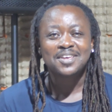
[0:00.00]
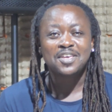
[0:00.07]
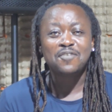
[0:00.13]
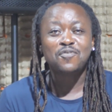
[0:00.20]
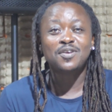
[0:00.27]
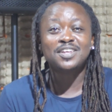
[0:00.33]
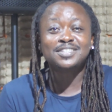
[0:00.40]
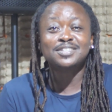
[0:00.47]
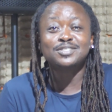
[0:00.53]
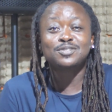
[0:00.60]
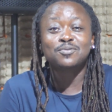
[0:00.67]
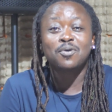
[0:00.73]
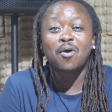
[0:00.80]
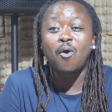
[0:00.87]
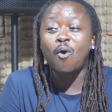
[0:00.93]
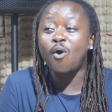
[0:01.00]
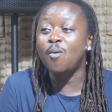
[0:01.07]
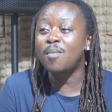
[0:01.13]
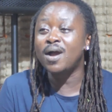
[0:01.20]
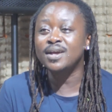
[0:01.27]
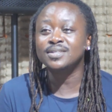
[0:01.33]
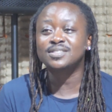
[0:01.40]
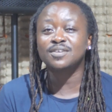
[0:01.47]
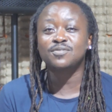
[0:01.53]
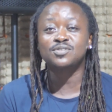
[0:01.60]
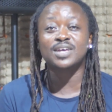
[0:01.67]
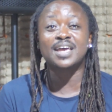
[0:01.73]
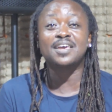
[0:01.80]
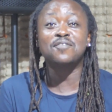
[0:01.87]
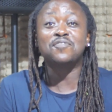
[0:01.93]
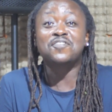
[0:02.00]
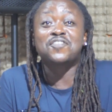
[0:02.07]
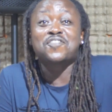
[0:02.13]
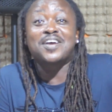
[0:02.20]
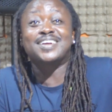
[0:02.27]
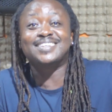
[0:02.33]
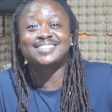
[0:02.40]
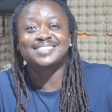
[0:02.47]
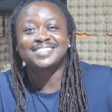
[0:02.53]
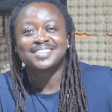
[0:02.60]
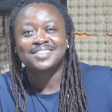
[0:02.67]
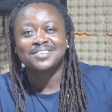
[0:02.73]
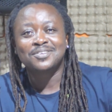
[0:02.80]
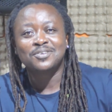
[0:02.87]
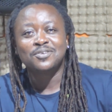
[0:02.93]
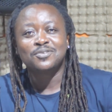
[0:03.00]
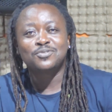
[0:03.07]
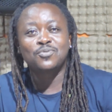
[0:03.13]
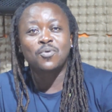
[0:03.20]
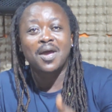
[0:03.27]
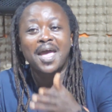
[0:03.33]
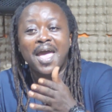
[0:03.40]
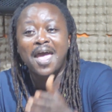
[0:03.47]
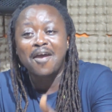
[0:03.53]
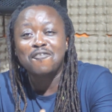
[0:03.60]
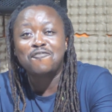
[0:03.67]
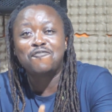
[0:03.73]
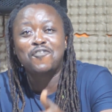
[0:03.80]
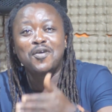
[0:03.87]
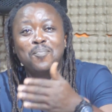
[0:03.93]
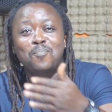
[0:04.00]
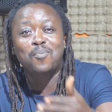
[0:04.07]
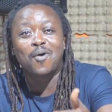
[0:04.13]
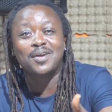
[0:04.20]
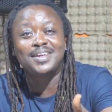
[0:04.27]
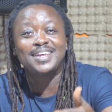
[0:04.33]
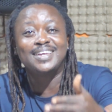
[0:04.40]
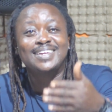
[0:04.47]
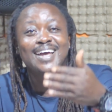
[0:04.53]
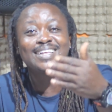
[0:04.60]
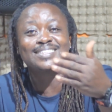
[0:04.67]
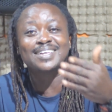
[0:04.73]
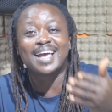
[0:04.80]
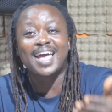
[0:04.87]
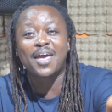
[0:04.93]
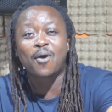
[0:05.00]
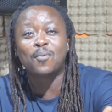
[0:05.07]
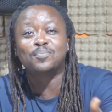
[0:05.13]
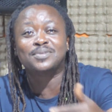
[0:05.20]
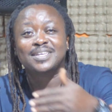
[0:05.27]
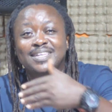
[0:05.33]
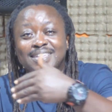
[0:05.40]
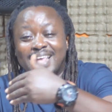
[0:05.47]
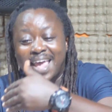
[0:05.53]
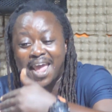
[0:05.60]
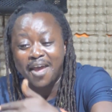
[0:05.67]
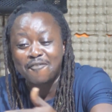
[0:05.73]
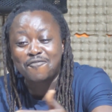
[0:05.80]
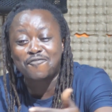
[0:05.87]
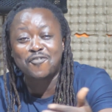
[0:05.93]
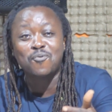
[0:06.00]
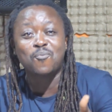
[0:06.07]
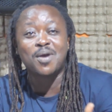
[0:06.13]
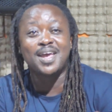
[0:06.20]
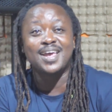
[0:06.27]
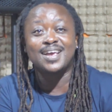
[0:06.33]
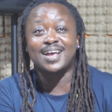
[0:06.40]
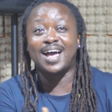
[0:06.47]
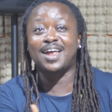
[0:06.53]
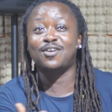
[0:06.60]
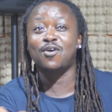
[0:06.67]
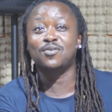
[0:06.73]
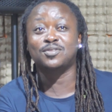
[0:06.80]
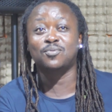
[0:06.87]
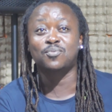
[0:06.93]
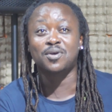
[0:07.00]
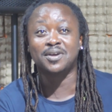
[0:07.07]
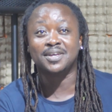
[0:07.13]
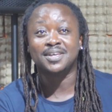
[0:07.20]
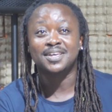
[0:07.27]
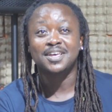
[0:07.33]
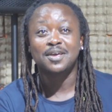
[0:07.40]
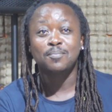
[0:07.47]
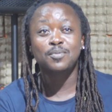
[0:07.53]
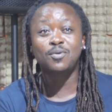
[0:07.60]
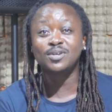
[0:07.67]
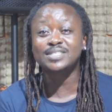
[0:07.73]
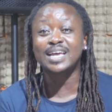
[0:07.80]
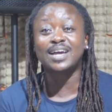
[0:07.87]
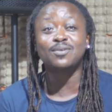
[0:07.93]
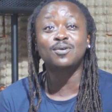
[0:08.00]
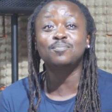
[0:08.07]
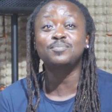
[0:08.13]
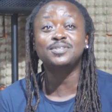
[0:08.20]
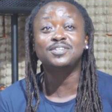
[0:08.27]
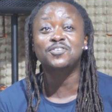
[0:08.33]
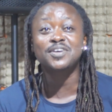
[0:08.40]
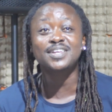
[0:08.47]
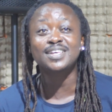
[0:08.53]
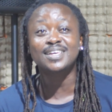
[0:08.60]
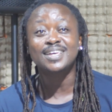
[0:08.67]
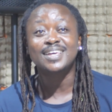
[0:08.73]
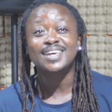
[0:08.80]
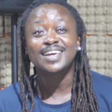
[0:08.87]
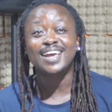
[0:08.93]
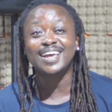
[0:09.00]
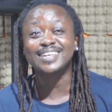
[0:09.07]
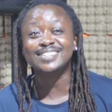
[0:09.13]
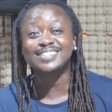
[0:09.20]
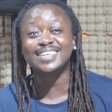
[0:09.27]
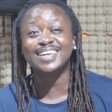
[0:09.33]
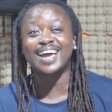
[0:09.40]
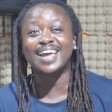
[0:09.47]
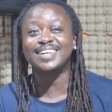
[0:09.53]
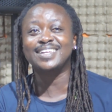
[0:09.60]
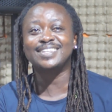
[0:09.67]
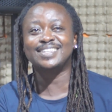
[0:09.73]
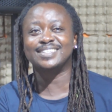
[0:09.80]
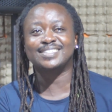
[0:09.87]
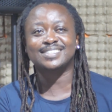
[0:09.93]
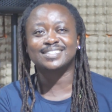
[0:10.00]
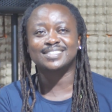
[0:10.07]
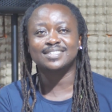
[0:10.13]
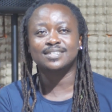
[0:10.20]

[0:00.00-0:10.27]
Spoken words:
If you listen to all my interviews, I give credit to everybody that helped in every way along the way, because I cannot be greedy and say I did this.